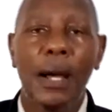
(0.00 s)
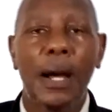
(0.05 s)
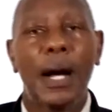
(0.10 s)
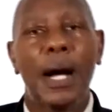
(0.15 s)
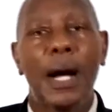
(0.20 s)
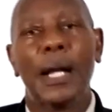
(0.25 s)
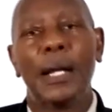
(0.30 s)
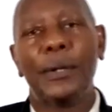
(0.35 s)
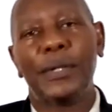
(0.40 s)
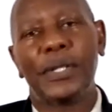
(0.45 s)

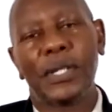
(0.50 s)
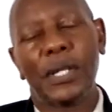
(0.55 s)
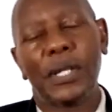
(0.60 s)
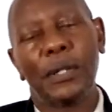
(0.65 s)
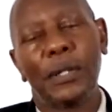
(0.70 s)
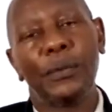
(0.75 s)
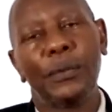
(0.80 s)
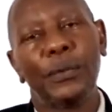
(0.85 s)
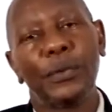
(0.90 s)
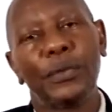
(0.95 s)
and we said
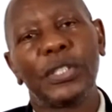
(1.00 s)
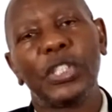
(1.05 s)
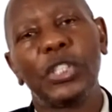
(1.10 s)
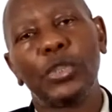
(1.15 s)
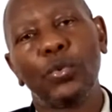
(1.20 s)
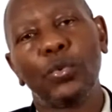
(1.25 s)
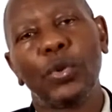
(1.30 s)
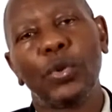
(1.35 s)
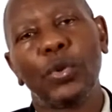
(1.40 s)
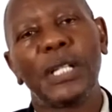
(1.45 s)
we will treat
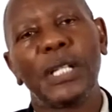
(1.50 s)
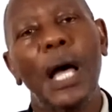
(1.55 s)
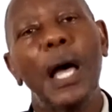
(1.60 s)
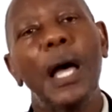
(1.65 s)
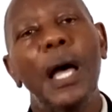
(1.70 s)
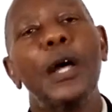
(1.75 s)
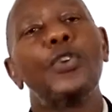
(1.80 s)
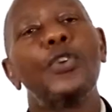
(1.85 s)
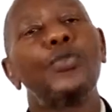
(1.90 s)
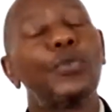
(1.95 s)
water
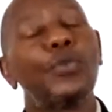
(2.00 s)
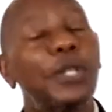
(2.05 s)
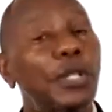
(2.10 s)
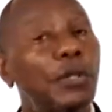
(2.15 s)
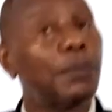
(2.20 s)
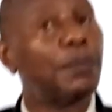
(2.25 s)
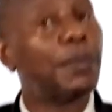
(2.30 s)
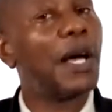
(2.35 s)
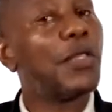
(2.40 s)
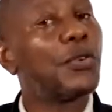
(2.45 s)
to kill
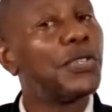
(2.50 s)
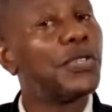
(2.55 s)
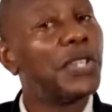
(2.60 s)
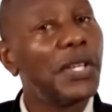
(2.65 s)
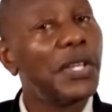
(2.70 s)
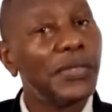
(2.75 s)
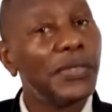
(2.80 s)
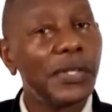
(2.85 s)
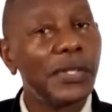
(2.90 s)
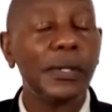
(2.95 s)

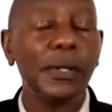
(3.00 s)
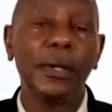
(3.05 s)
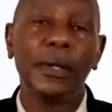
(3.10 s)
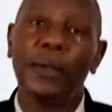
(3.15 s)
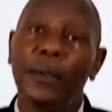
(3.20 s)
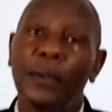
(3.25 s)
pathogens,